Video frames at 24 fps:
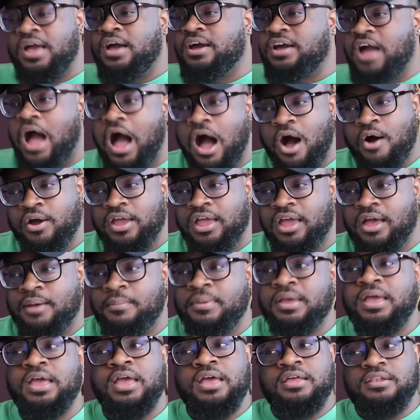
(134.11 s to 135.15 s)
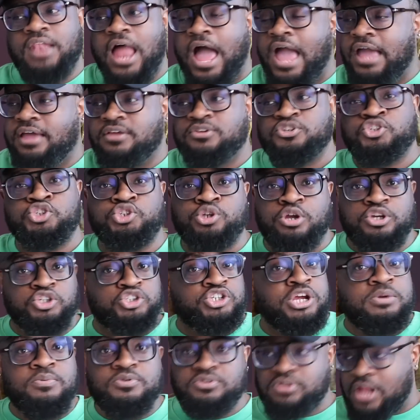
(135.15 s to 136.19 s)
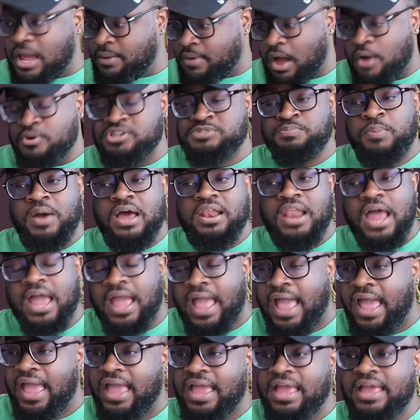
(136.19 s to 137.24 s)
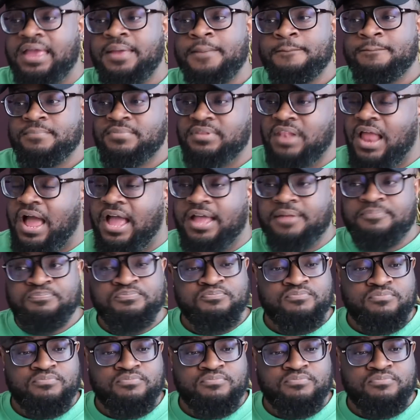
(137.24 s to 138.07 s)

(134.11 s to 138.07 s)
Called him, like, because she was, like, on the spot, like, hey, like,